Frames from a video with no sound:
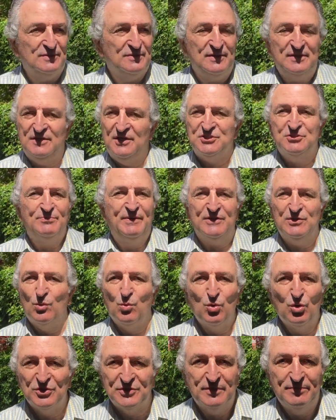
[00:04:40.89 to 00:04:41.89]
it doesn't make the
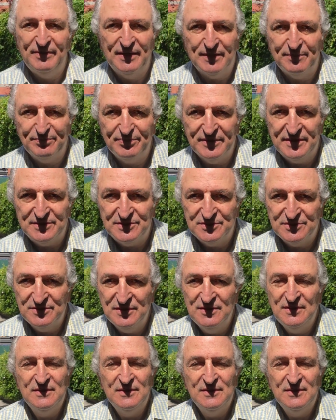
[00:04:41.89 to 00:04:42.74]
world a better place.